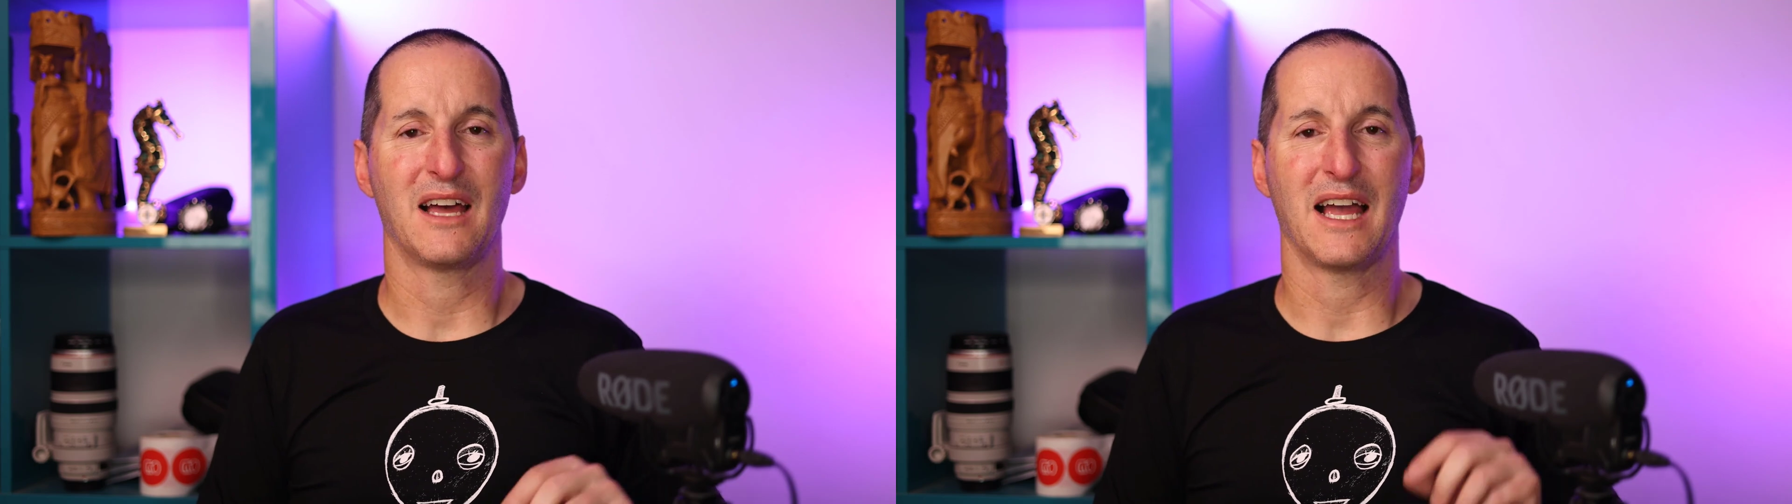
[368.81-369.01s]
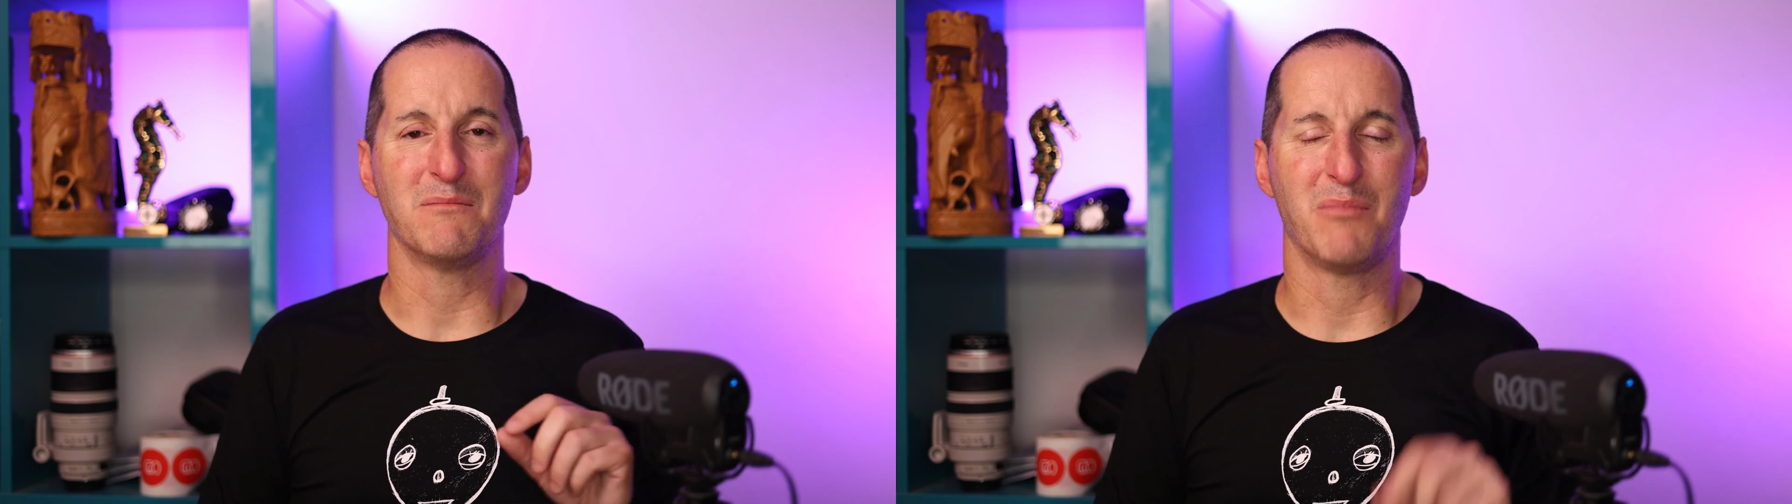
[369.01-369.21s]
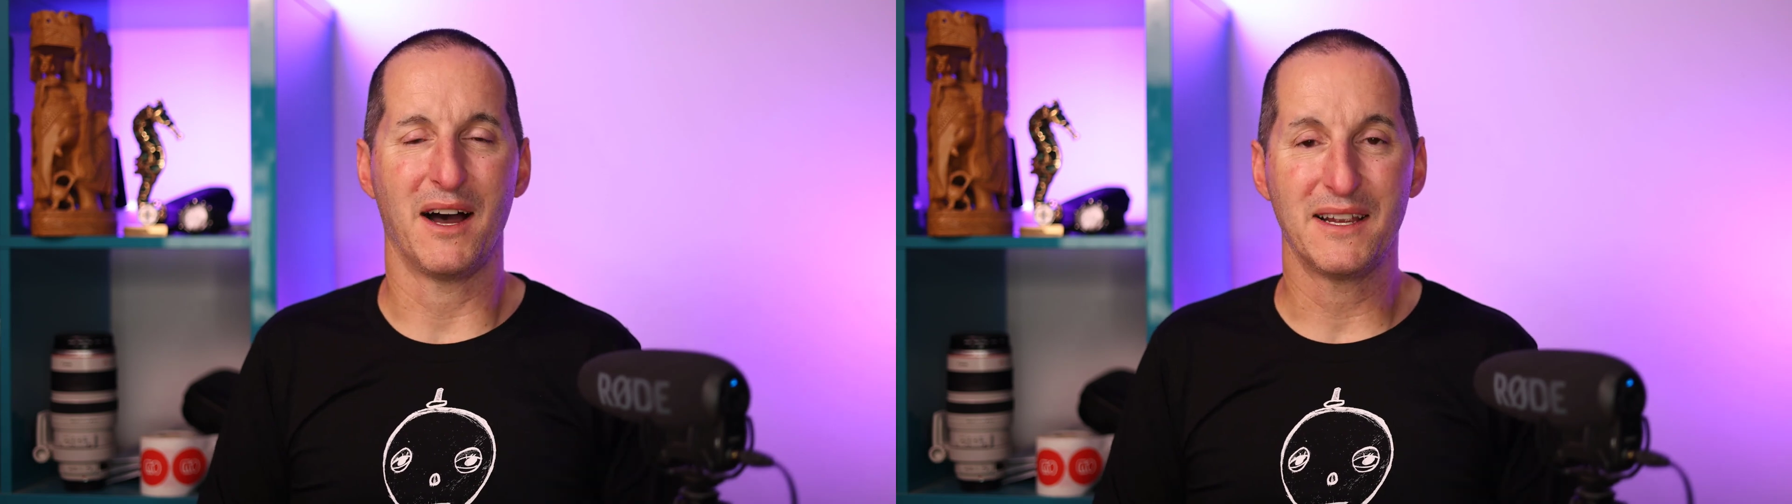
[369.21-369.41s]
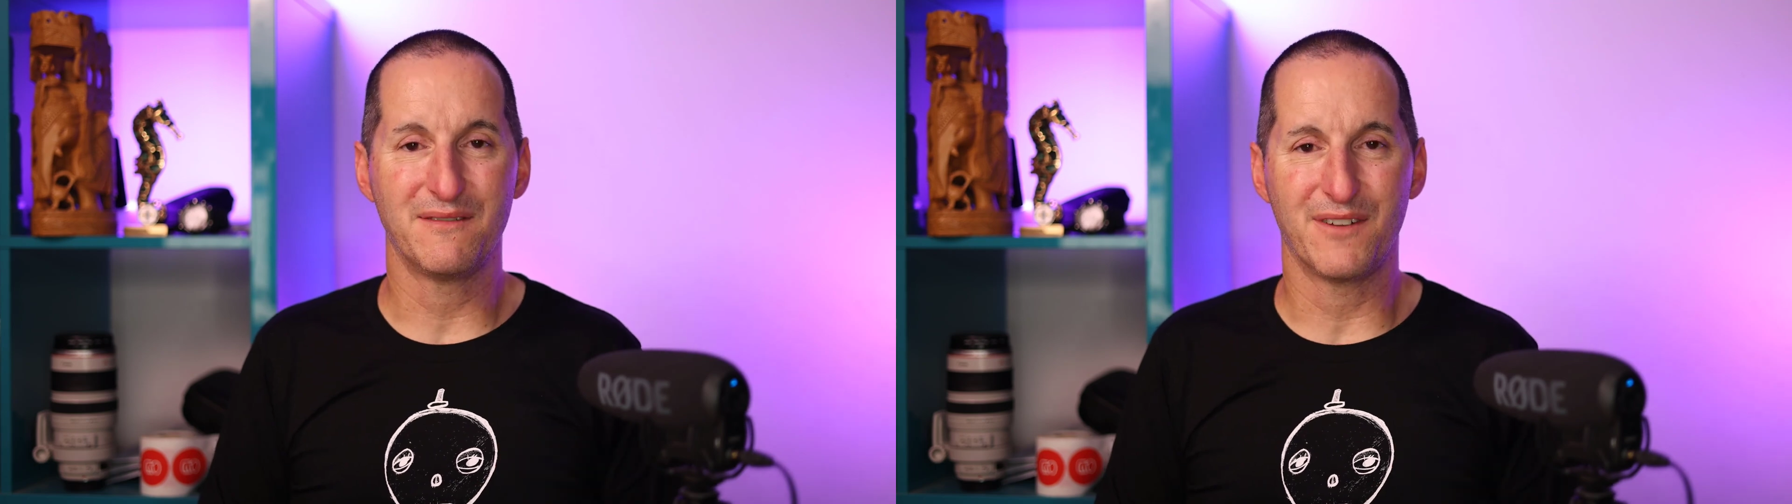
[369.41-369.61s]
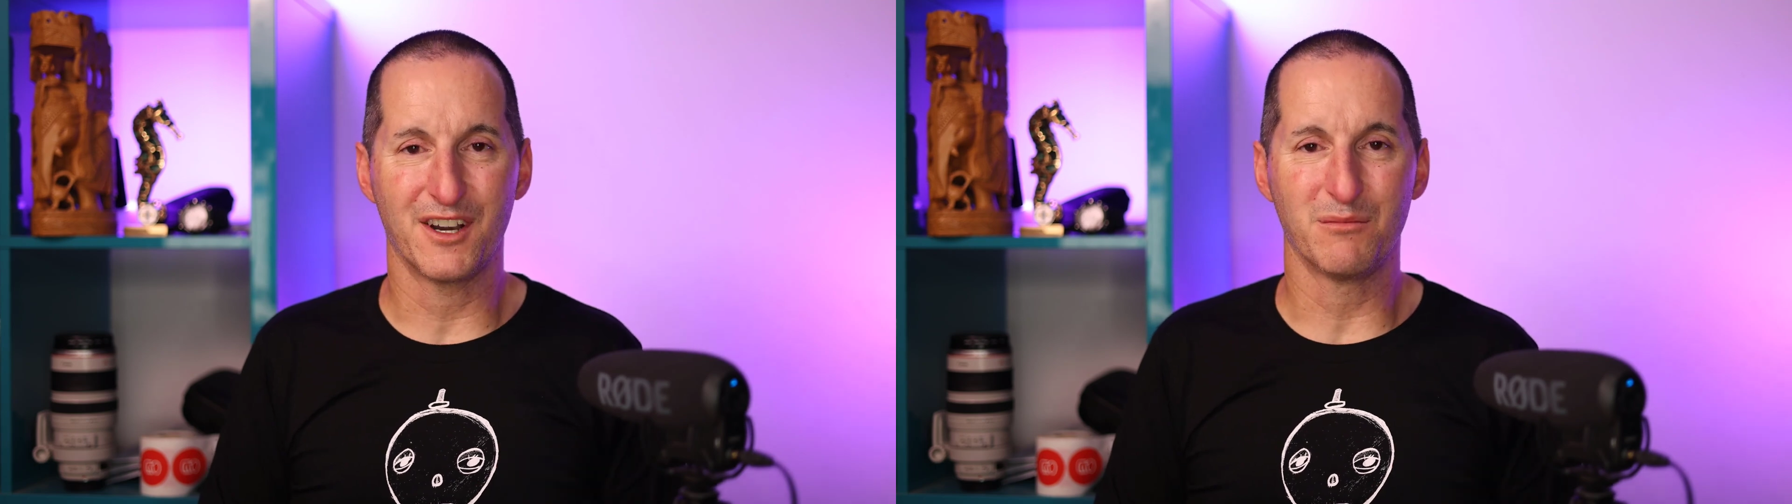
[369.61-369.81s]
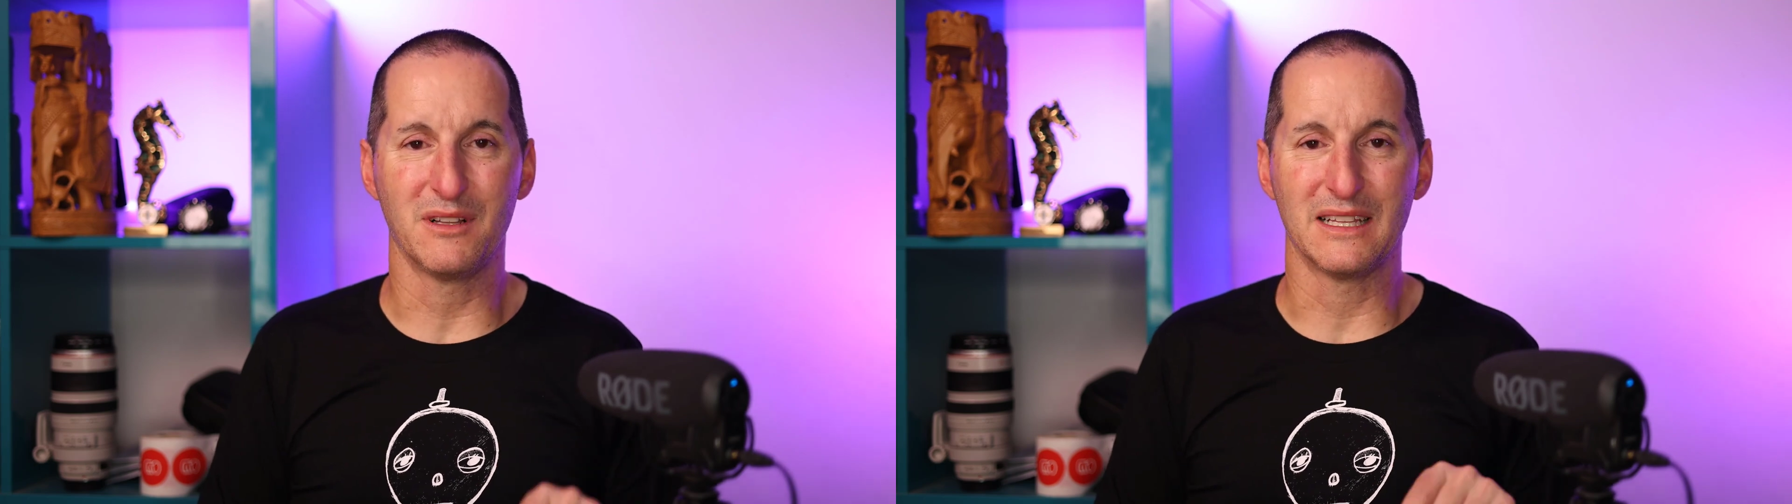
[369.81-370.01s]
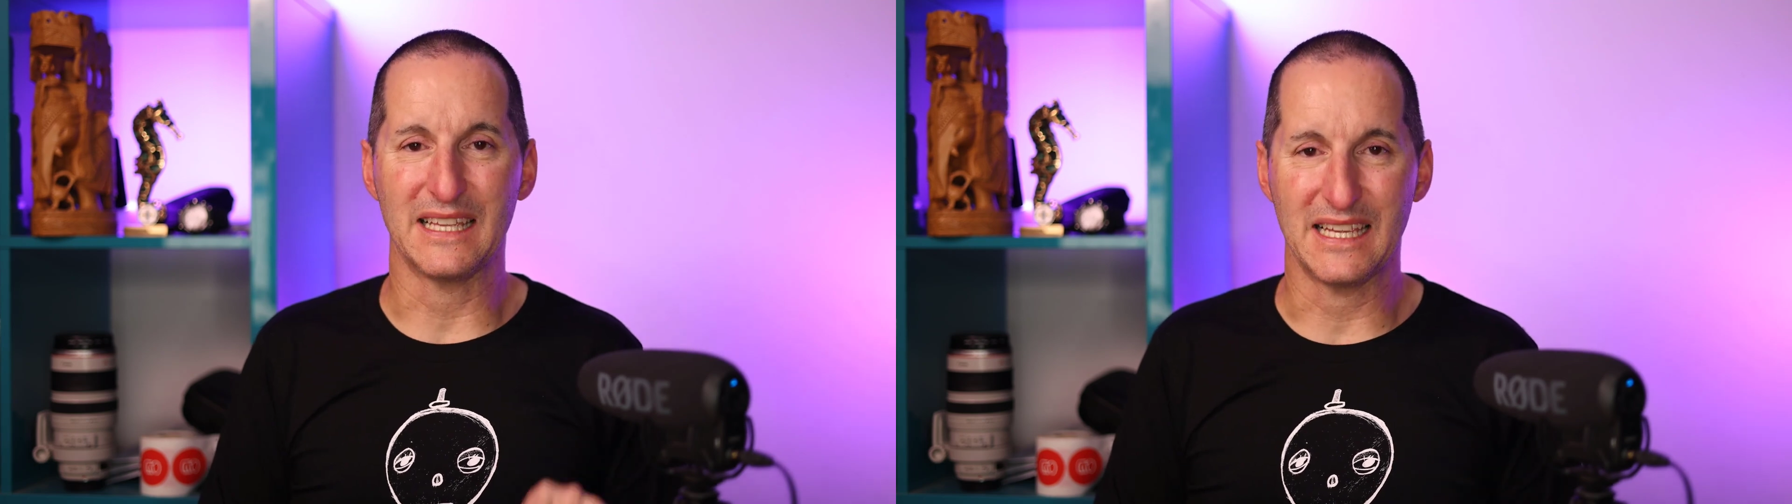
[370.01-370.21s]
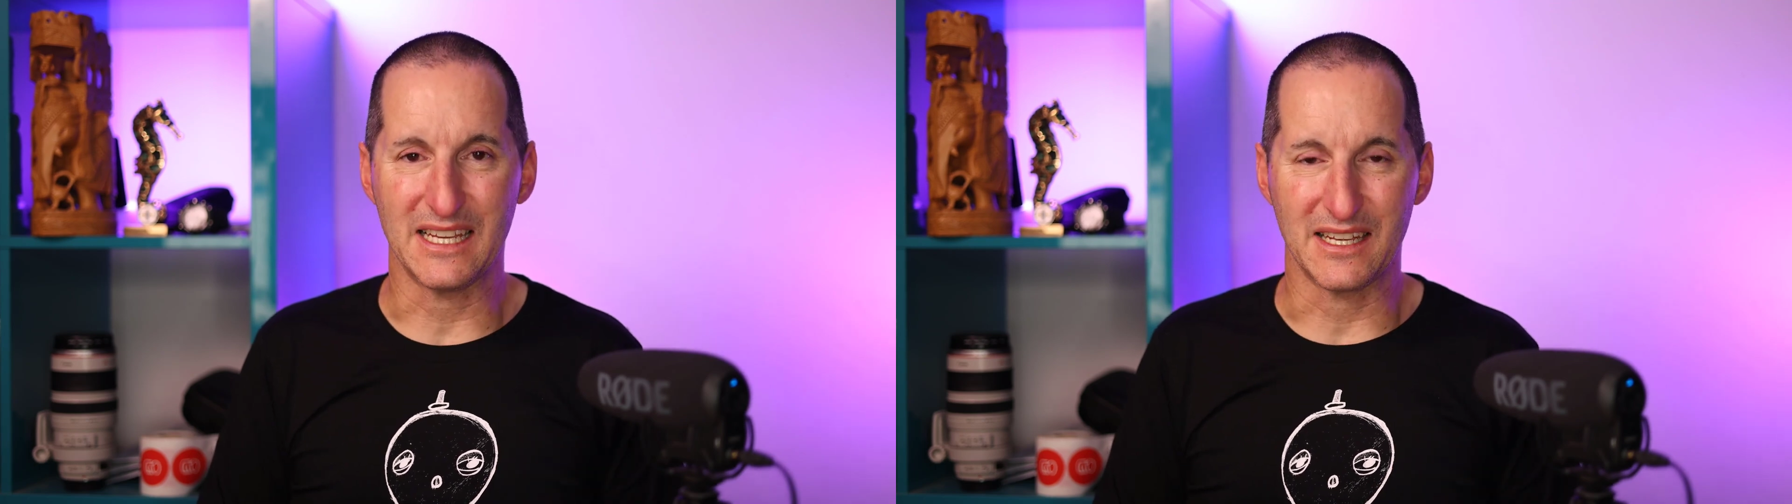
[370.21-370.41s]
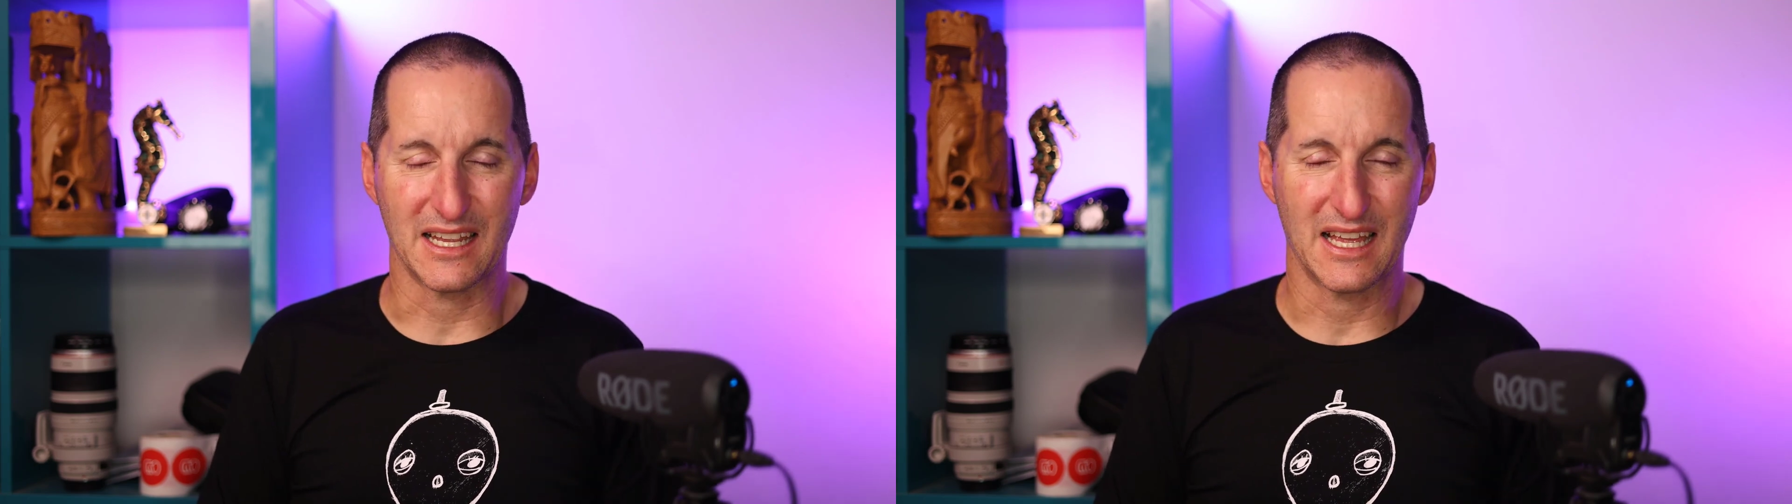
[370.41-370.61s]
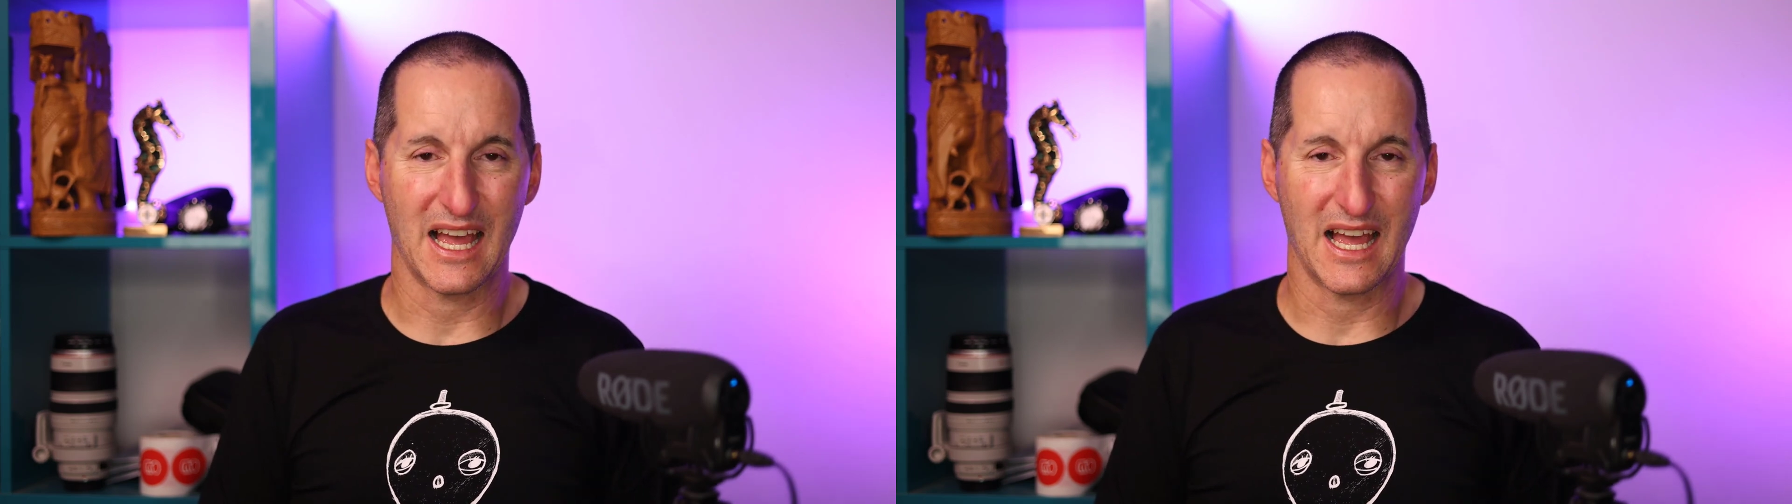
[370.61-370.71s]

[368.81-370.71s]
a bind variable in